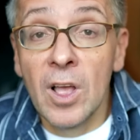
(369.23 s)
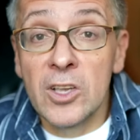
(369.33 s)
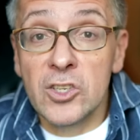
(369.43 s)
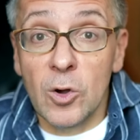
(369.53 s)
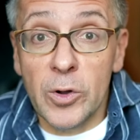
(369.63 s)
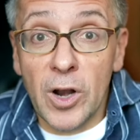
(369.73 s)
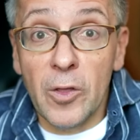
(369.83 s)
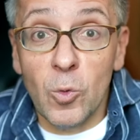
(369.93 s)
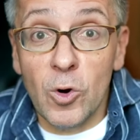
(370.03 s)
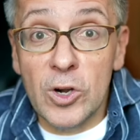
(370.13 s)
So in
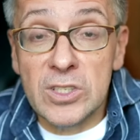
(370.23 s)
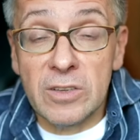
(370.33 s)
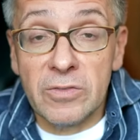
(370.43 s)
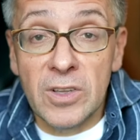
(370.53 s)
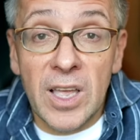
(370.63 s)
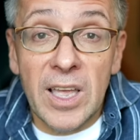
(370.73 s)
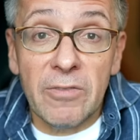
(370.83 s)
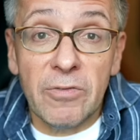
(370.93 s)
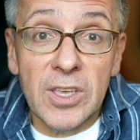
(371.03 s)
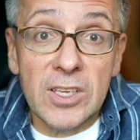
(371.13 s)
other words,
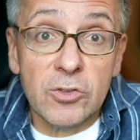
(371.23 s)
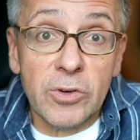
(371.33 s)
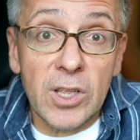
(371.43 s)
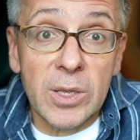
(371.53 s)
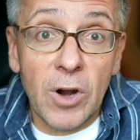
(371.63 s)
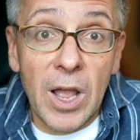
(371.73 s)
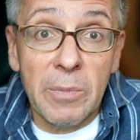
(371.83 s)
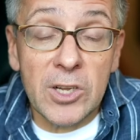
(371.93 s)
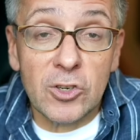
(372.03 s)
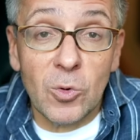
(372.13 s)
if the Israeli prime
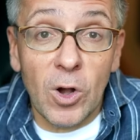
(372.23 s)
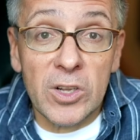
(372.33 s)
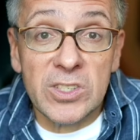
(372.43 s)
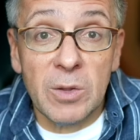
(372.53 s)
minister wants